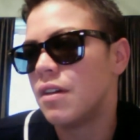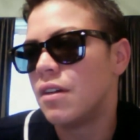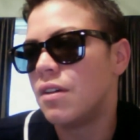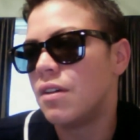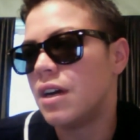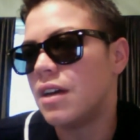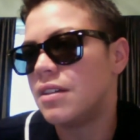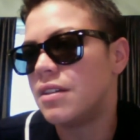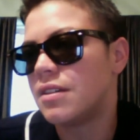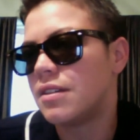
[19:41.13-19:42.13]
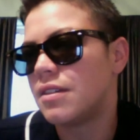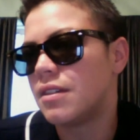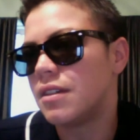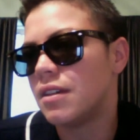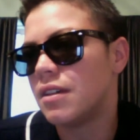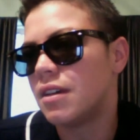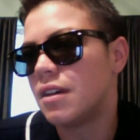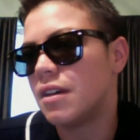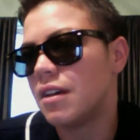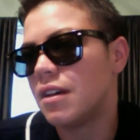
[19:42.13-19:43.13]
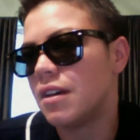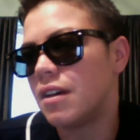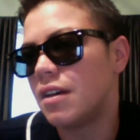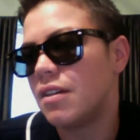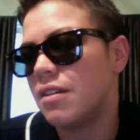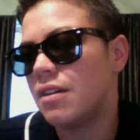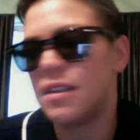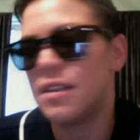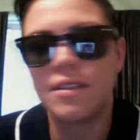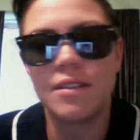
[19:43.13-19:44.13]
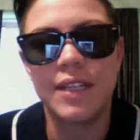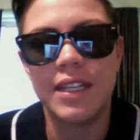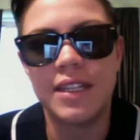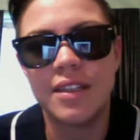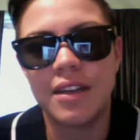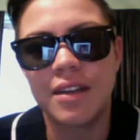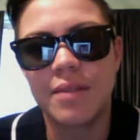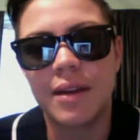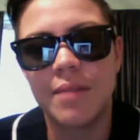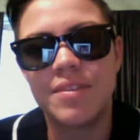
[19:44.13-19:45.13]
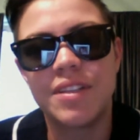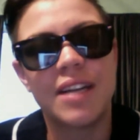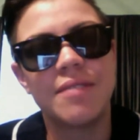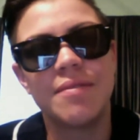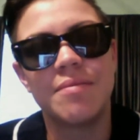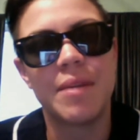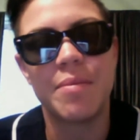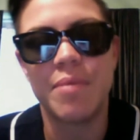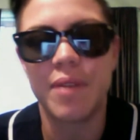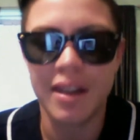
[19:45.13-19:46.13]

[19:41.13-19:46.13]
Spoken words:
who else? Who else do we need to talk about? I'm trying to. My brain